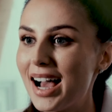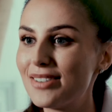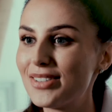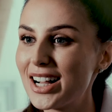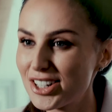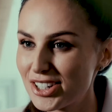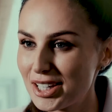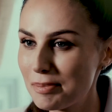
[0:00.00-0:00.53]
I've
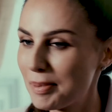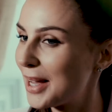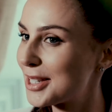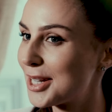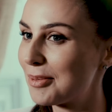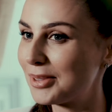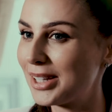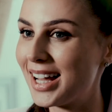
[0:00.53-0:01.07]
actually picked
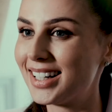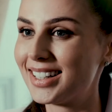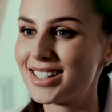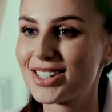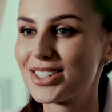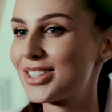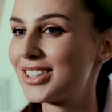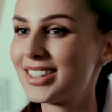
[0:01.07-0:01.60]
up
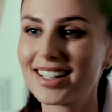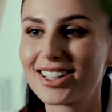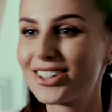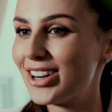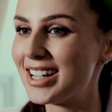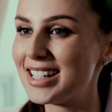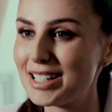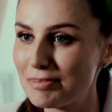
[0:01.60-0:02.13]
clients in
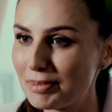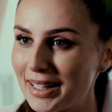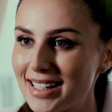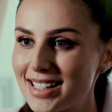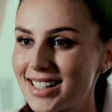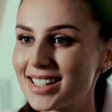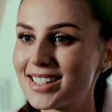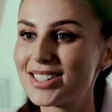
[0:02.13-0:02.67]
crazy
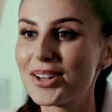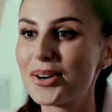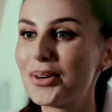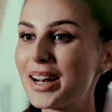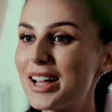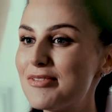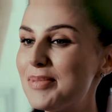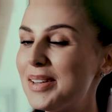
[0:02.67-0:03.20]
places. So
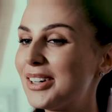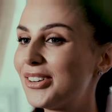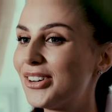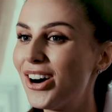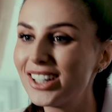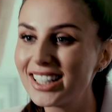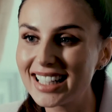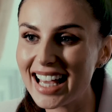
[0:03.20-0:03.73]
when I've been on
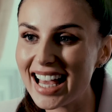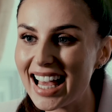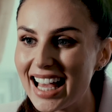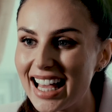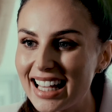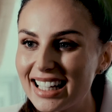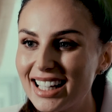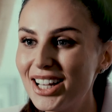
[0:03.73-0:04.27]

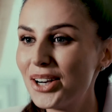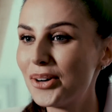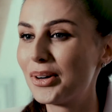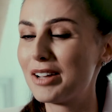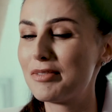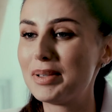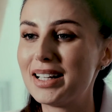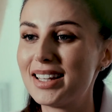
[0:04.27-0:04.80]
holiday, when
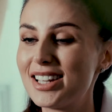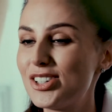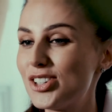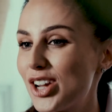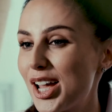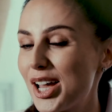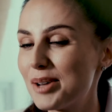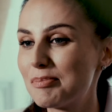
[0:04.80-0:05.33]
I've been at the
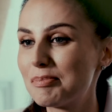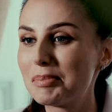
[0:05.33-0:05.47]
gym,